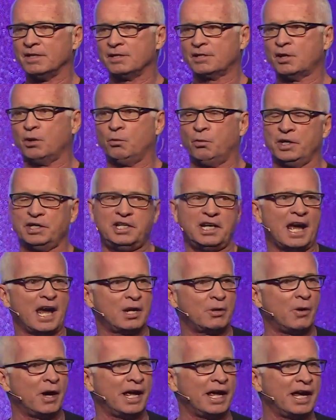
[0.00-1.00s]
So Richie, how
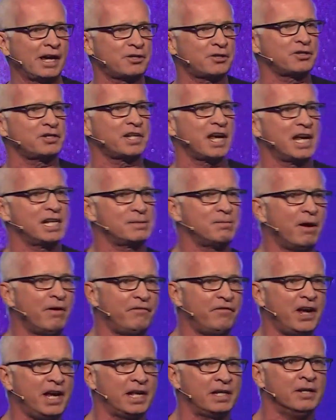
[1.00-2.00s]
do I exercise my
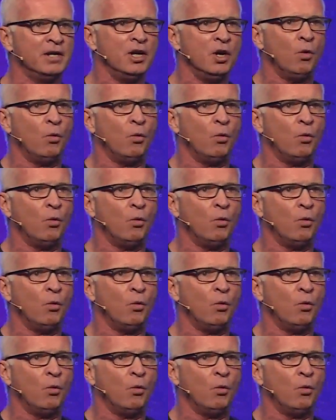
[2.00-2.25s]
faith?